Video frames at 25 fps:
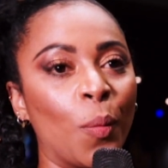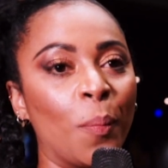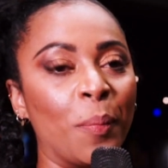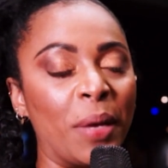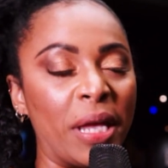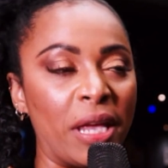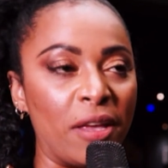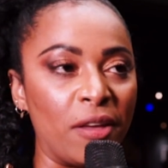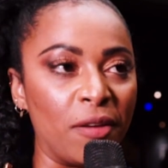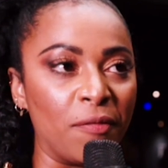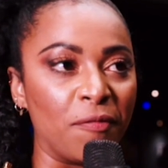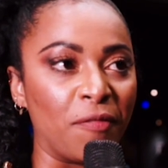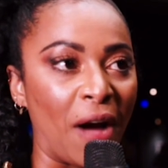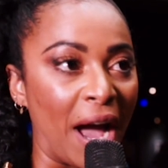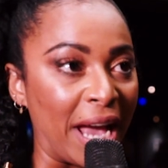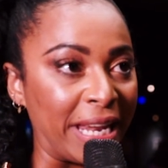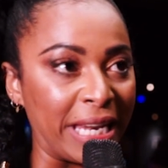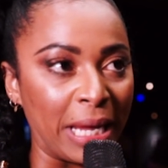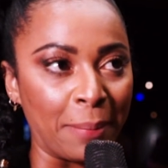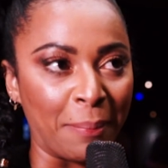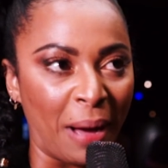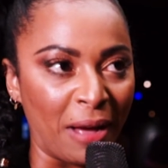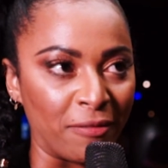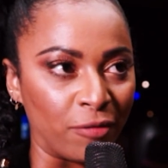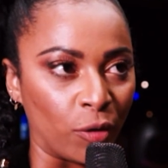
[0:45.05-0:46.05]
me
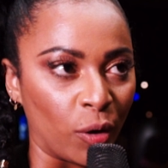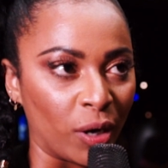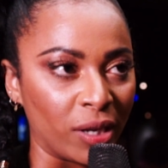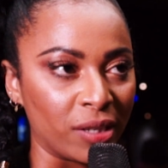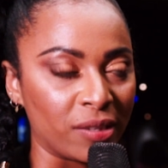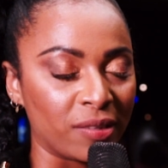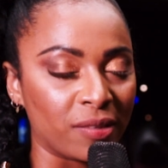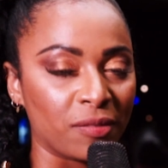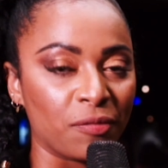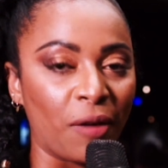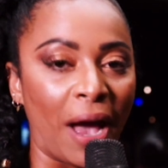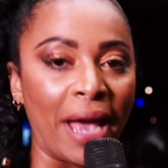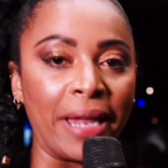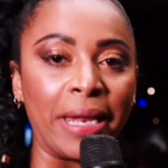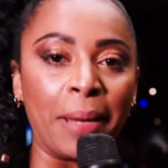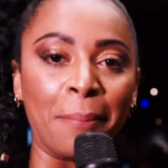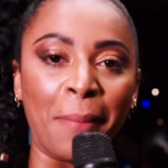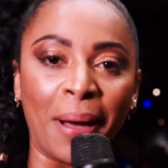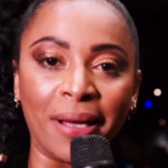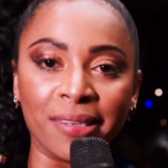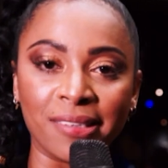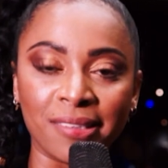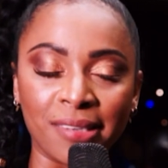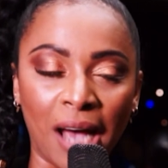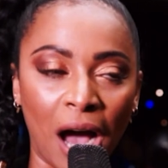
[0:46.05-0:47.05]
finding my voice, finding
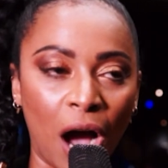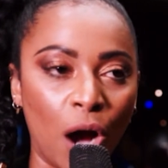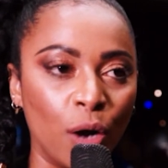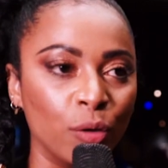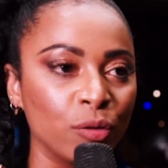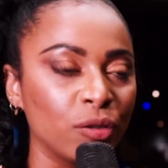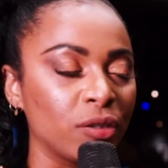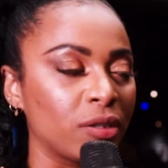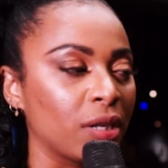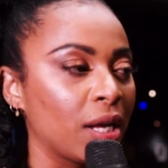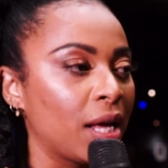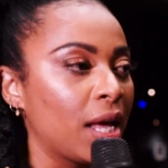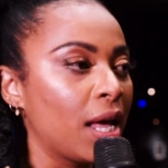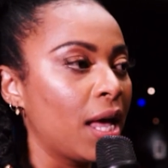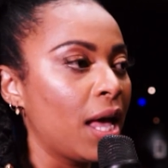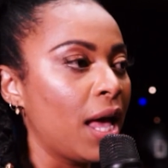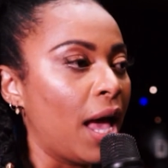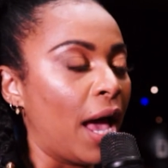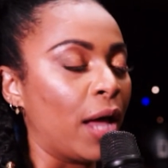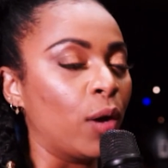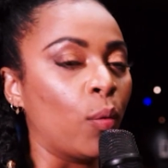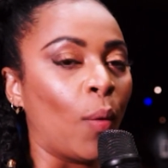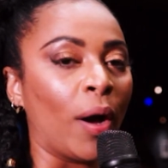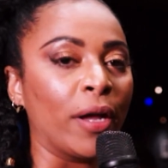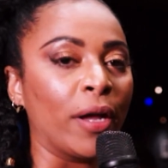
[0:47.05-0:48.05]
my sound, and